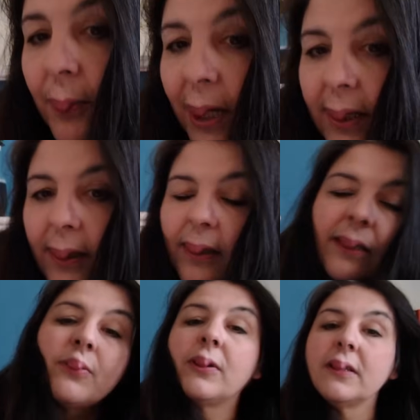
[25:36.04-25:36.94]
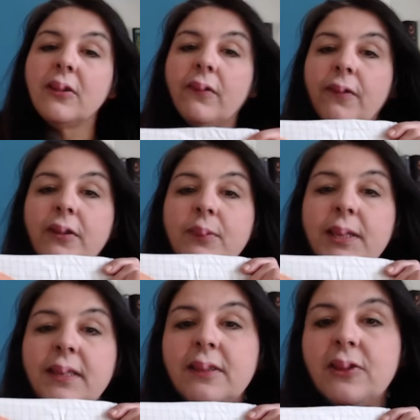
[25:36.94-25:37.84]
piece. This one is not a focus
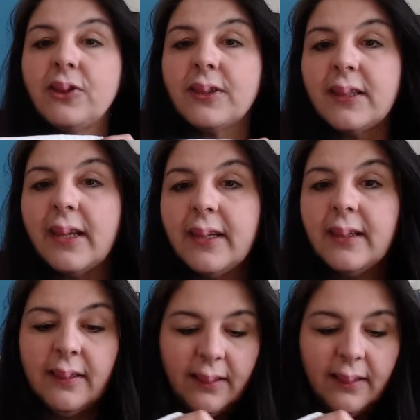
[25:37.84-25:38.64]
piece. This is just like